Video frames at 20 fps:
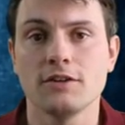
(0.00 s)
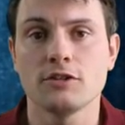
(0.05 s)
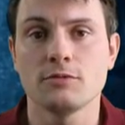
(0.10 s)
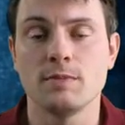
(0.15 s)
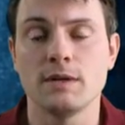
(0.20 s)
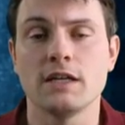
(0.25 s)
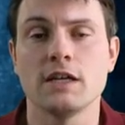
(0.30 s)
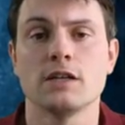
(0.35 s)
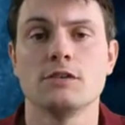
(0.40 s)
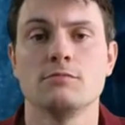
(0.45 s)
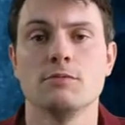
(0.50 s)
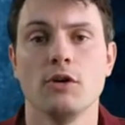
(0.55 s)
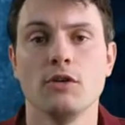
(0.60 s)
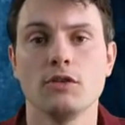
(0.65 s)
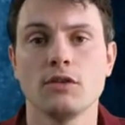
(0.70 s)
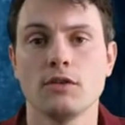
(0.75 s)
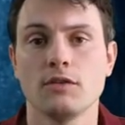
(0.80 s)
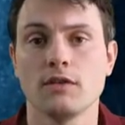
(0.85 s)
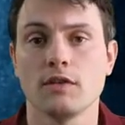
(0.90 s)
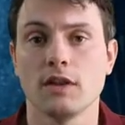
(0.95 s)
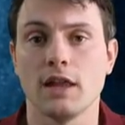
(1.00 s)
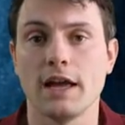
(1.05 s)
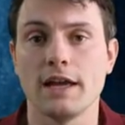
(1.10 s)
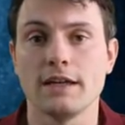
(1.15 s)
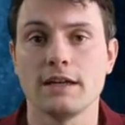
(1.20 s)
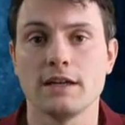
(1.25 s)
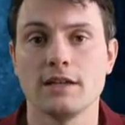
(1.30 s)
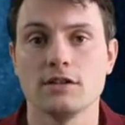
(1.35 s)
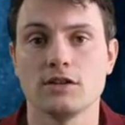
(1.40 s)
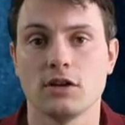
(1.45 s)
because most of the
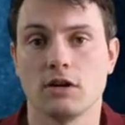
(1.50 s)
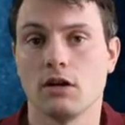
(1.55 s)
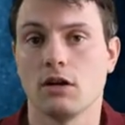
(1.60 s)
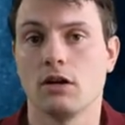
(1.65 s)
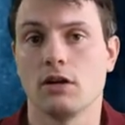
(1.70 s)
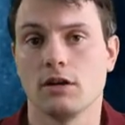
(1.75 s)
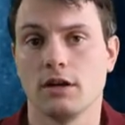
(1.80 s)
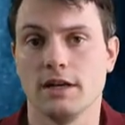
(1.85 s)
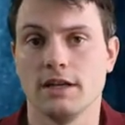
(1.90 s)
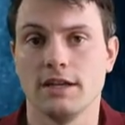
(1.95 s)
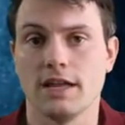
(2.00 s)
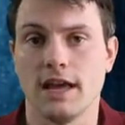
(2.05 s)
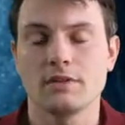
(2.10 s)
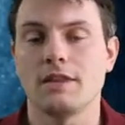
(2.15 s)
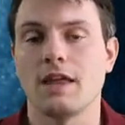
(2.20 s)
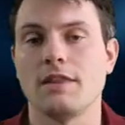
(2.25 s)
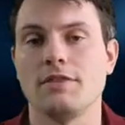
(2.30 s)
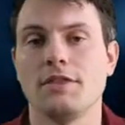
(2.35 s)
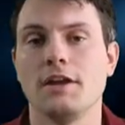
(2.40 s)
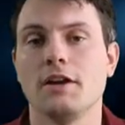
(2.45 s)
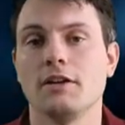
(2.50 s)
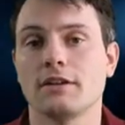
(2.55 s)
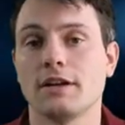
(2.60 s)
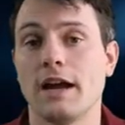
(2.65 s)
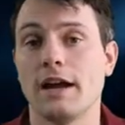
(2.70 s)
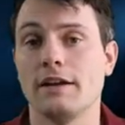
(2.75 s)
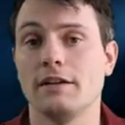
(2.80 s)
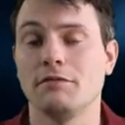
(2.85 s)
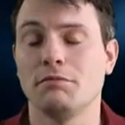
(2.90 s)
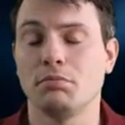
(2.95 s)
Lycans are already dead, that they're
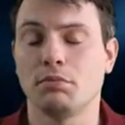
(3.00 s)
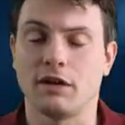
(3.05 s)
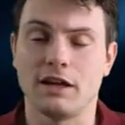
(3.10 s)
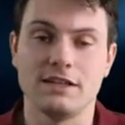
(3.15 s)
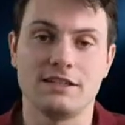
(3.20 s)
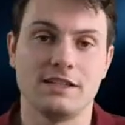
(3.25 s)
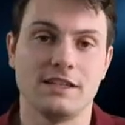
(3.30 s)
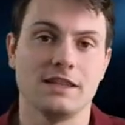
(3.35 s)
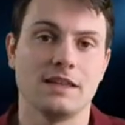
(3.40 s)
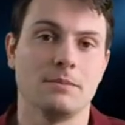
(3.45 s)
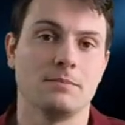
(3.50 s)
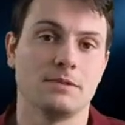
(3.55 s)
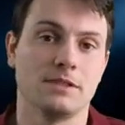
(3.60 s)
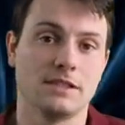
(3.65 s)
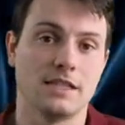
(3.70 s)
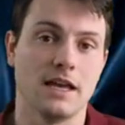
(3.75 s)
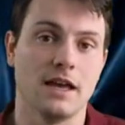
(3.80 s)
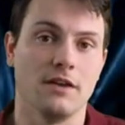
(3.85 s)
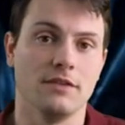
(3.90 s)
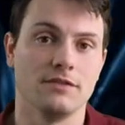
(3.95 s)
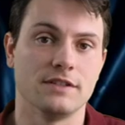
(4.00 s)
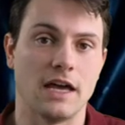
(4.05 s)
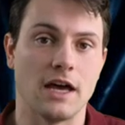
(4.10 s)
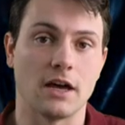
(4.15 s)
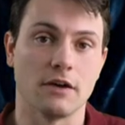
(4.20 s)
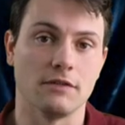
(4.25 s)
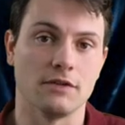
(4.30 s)
kind of placing themselves out of a